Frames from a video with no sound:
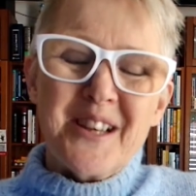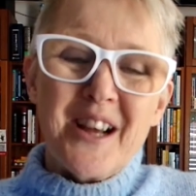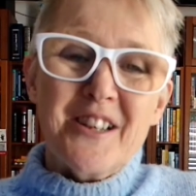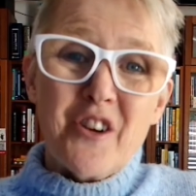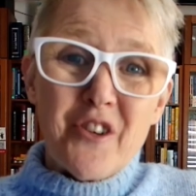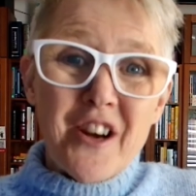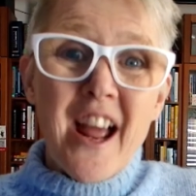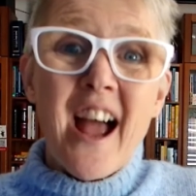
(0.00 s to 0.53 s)
I
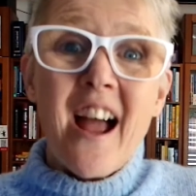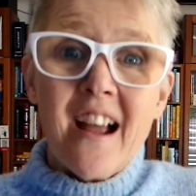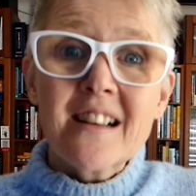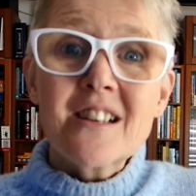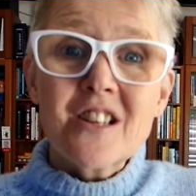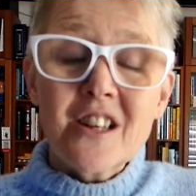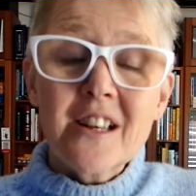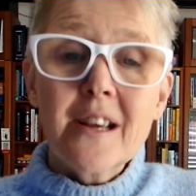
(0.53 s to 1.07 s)
don't
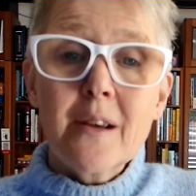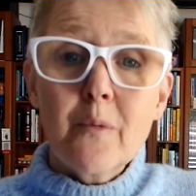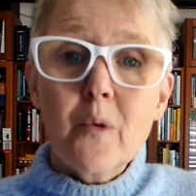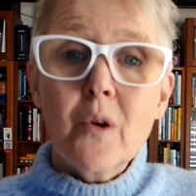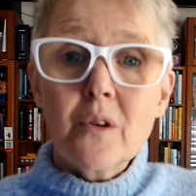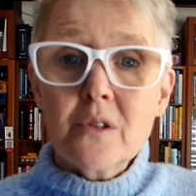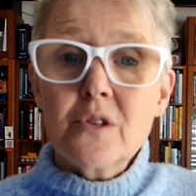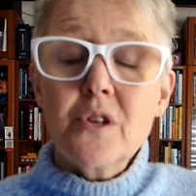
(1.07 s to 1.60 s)
actually
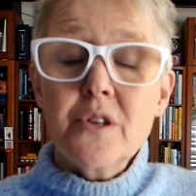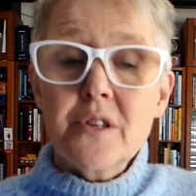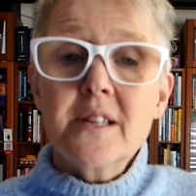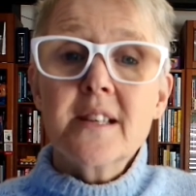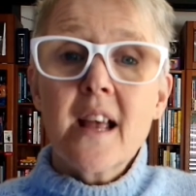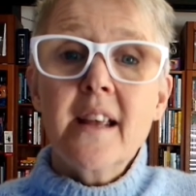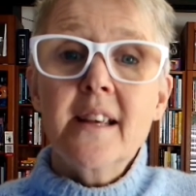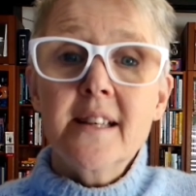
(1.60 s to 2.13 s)
want to
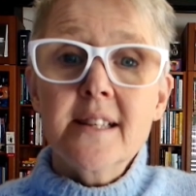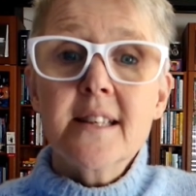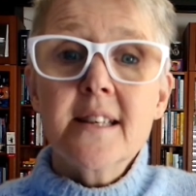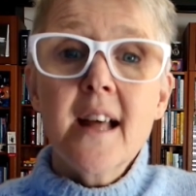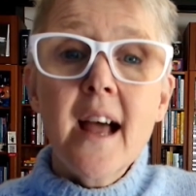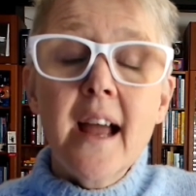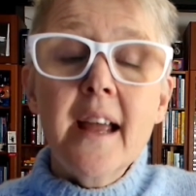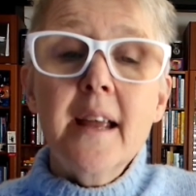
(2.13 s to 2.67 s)
say his
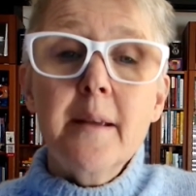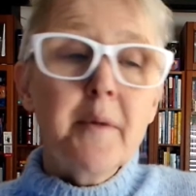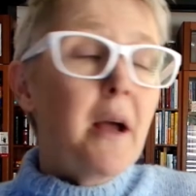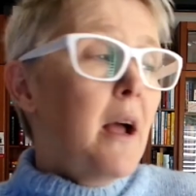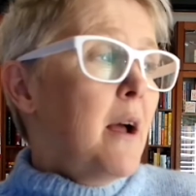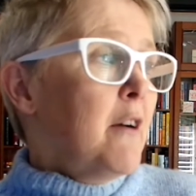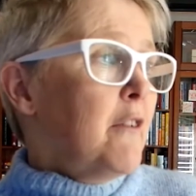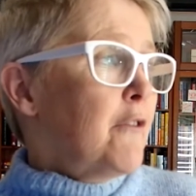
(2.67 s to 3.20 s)
name
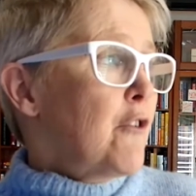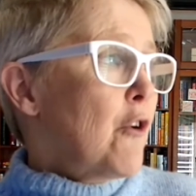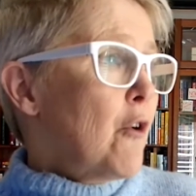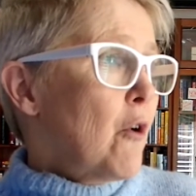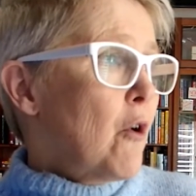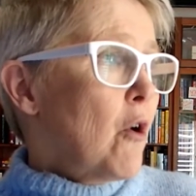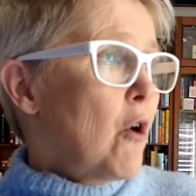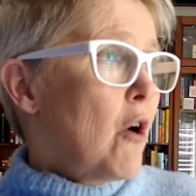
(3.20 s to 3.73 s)

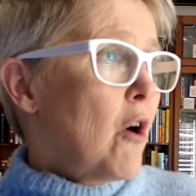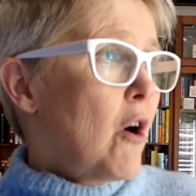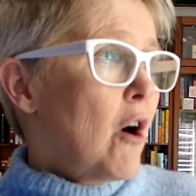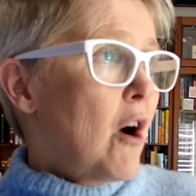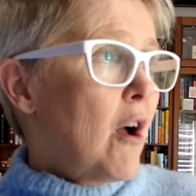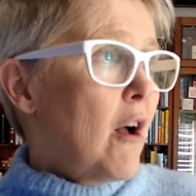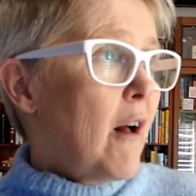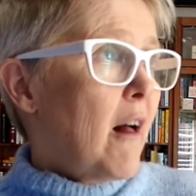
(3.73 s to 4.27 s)

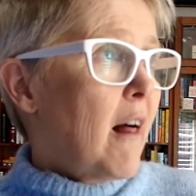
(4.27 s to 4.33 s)
for